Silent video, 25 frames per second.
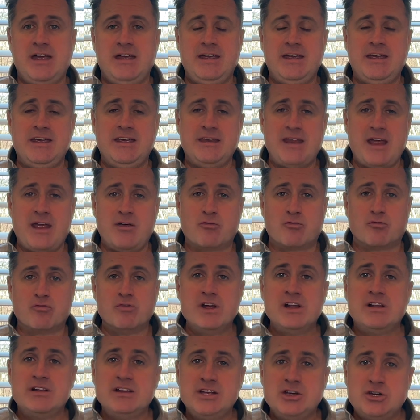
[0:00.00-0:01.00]
in a
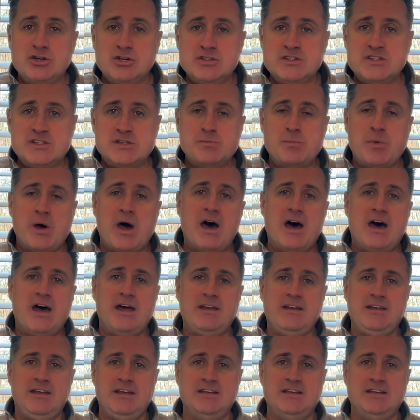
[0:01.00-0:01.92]
really good spot.